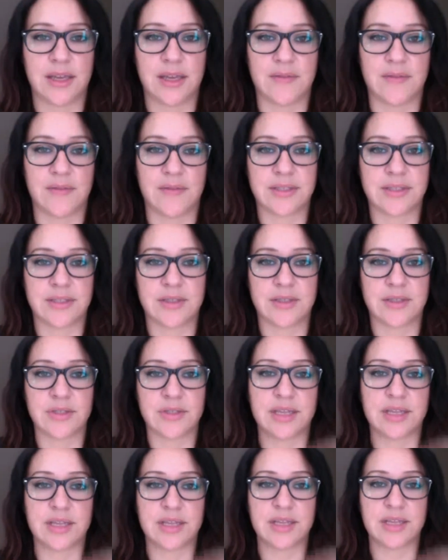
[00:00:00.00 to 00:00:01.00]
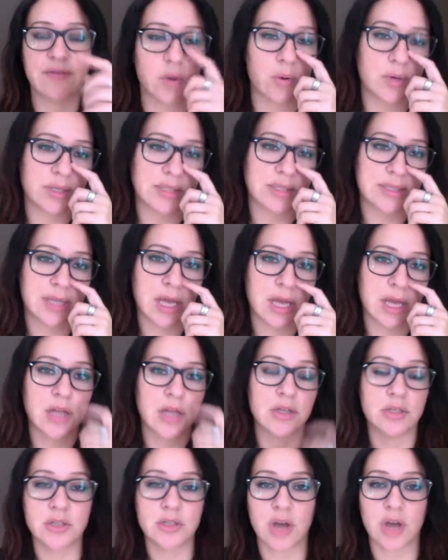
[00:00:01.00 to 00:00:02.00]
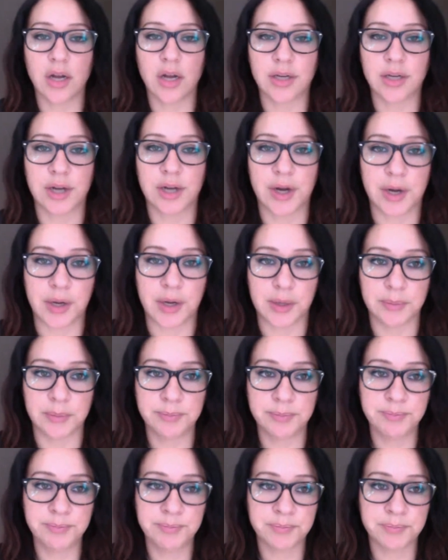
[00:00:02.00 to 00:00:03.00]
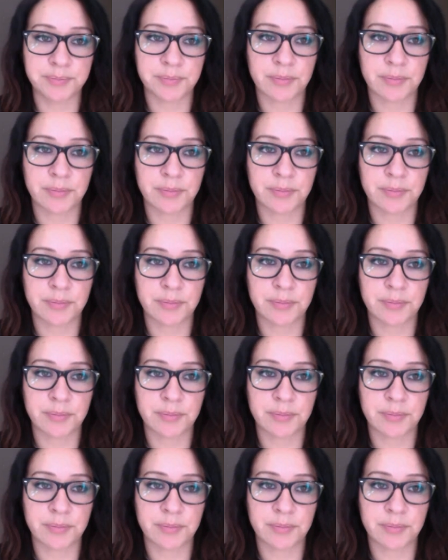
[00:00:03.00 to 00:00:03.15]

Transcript: invest in yourself course dot com.